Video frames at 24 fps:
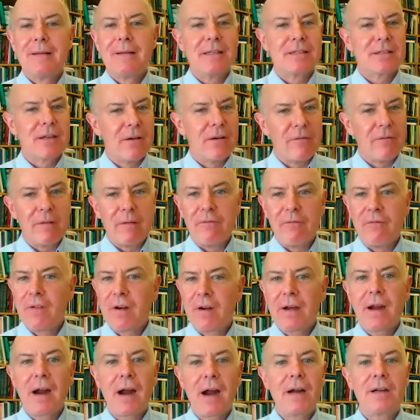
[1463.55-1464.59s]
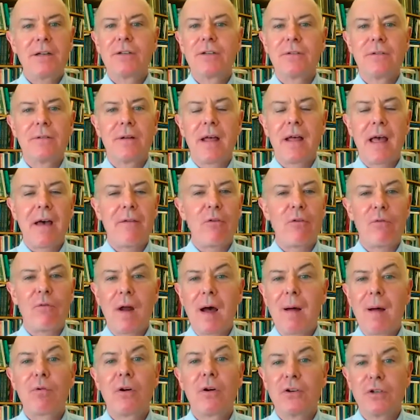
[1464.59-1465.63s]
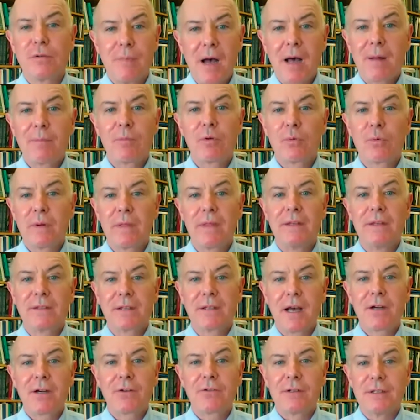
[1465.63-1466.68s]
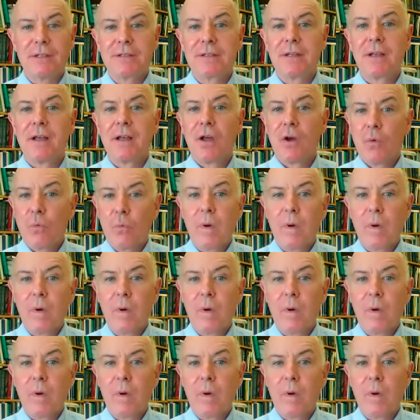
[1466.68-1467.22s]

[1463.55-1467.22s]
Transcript: it's going to be very hard to have a rapprochement between these countries.